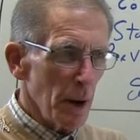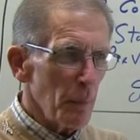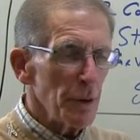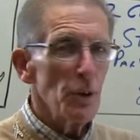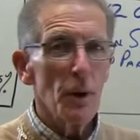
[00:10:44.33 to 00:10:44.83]

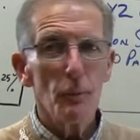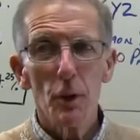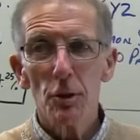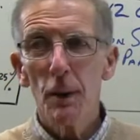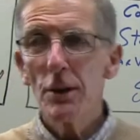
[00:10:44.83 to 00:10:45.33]
but you know,
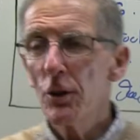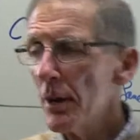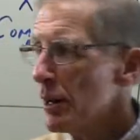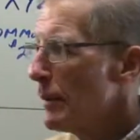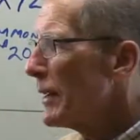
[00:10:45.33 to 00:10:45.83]
which means you
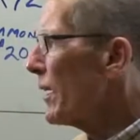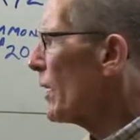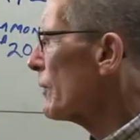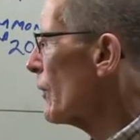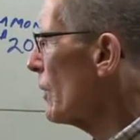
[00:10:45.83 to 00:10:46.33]
need to be
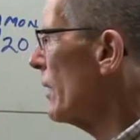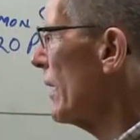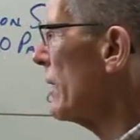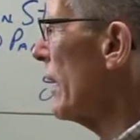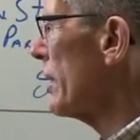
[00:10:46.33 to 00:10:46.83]
careful
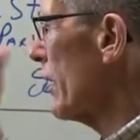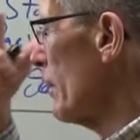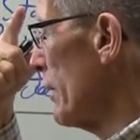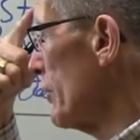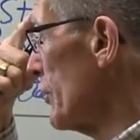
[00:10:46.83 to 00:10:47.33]
in, in
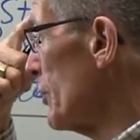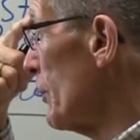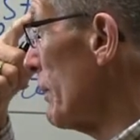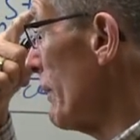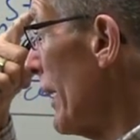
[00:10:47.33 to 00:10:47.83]
companies that you
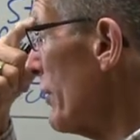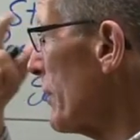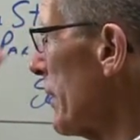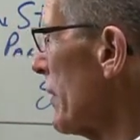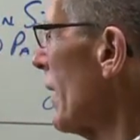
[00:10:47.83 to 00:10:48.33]
invest
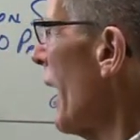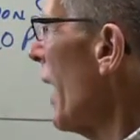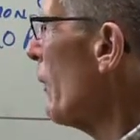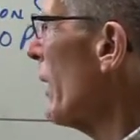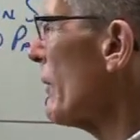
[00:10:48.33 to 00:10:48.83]
in.
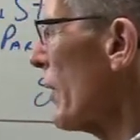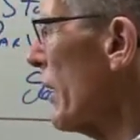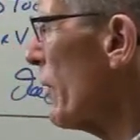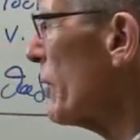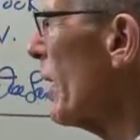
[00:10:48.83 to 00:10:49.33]
However,
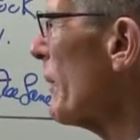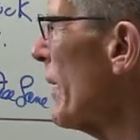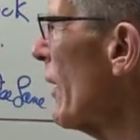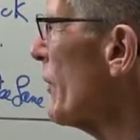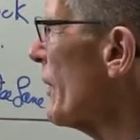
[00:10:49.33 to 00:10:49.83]
here's something
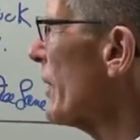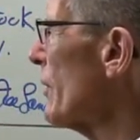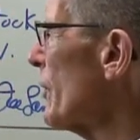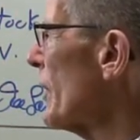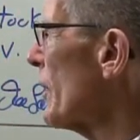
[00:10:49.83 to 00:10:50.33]
else to
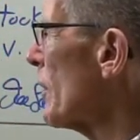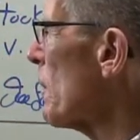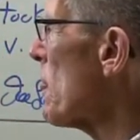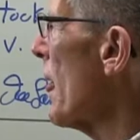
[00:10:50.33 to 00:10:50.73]
consider.